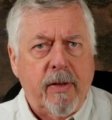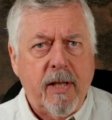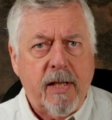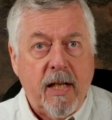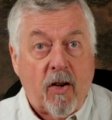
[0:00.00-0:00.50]

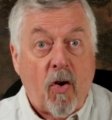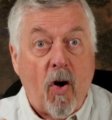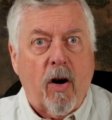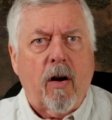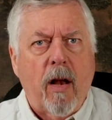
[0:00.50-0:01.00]
Does it
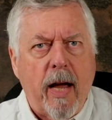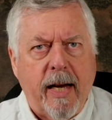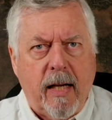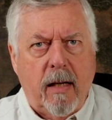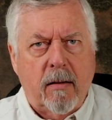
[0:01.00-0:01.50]
look
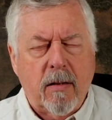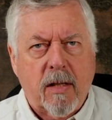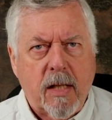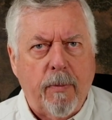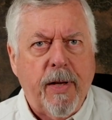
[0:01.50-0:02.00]
like
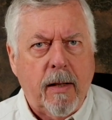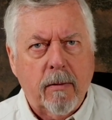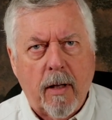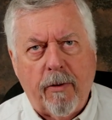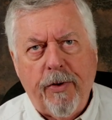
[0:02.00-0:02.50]
something
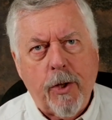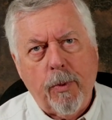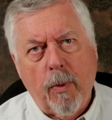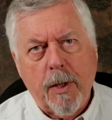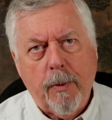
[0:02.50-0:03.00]
that a fish
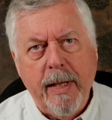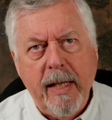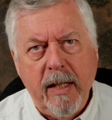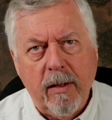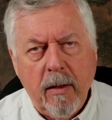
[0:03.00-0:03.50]
would want to
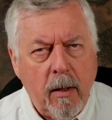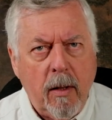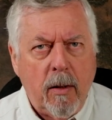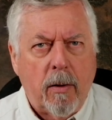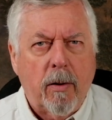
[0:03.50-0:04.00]
eat?
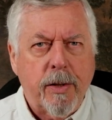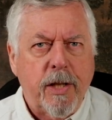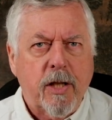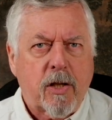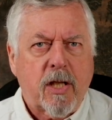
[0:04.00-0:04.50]
Or is it
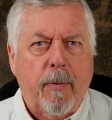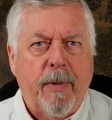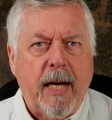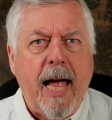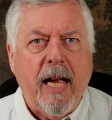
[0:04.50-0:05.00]
just
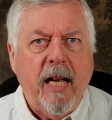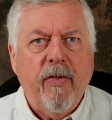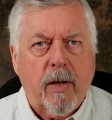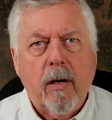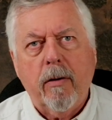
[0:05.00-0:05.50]
something hanging
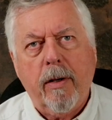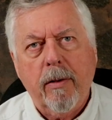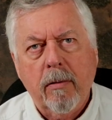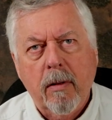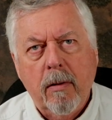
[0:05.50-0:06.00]
in the current?
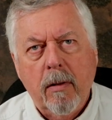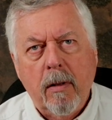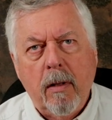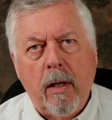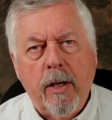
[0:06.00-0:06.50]

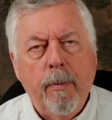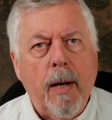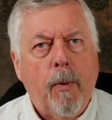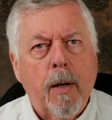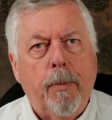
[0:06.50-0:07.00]
You
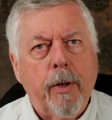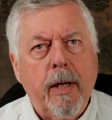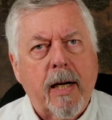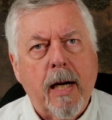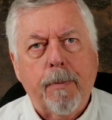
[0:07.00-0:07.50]
might want to put
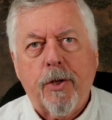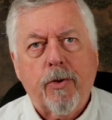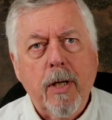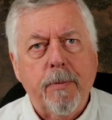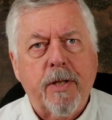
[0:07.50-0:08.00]
in a couple of
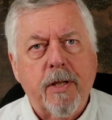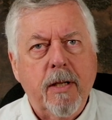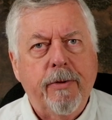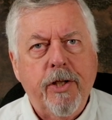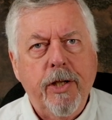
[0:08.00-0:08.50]
strips to see
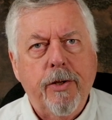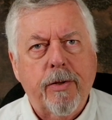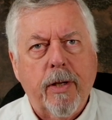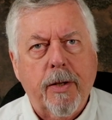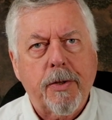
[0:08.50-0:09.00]
if it
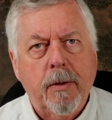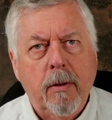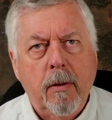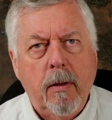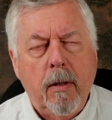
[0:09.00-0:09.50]
changes things.
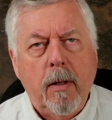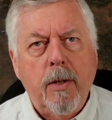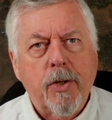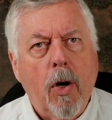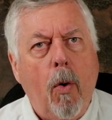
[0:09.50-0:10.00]

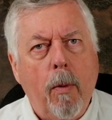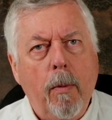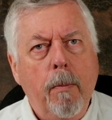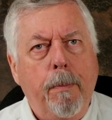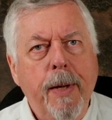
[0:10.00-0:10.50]
So
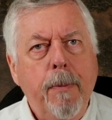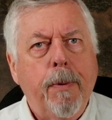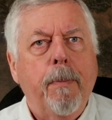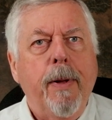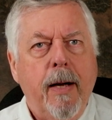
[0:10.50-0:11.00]
be
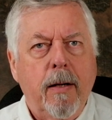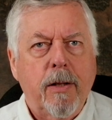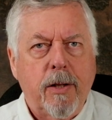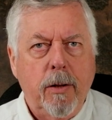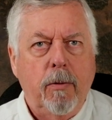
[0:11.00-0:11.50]

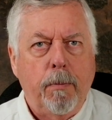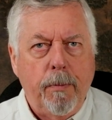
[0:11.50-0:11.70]
prepared to,